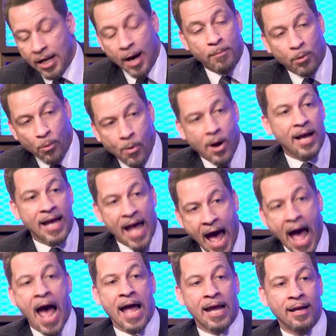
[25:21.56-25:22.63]
number one
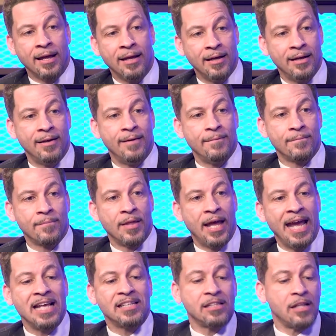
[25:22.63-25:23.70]
guy.
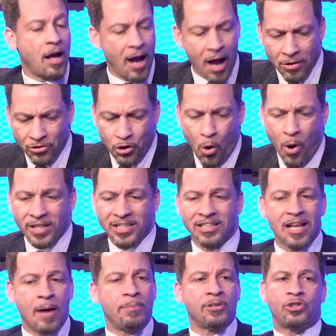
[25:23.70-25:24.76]
He's not. George is
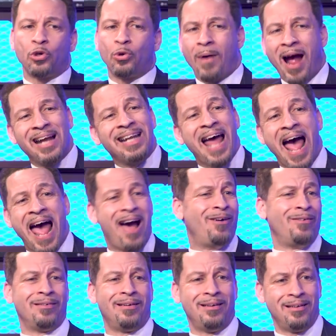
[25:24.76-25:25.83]
number two right
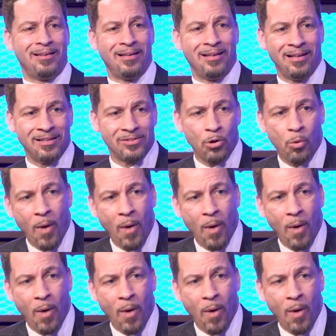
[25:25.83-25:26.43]
now. To